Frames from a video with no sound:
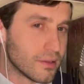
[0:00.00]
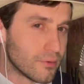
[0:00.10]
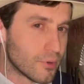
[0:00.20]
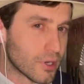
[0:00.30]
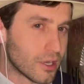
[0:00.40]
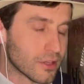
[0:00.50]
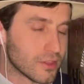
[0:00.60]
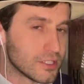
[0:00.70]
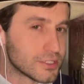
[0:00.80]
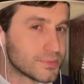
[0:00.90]

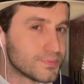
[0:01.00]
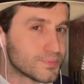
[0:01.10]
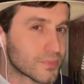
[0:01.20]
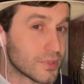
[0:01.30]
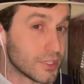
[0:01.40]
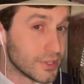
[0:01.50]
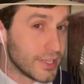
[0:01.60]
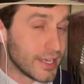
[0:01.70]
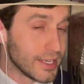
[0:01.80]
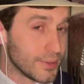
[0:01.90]
Regardless,
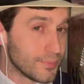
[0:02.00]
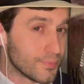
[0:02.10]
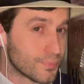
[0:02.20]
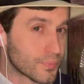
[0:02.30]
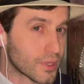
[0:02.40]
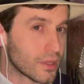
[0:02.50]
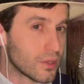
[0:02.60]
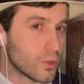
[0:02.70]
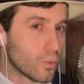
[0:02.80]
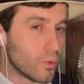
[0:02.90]
today
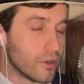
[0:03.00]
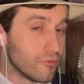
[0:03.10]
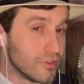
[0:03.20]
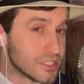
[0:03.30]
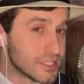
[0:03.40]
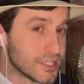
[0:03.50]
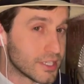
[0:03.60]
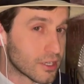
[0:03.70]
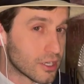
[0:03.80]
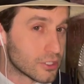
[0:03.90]
we're visiting
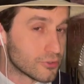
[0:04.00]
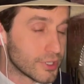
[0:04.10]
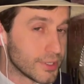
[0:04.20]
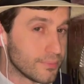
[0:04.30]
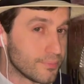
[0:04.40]
a country.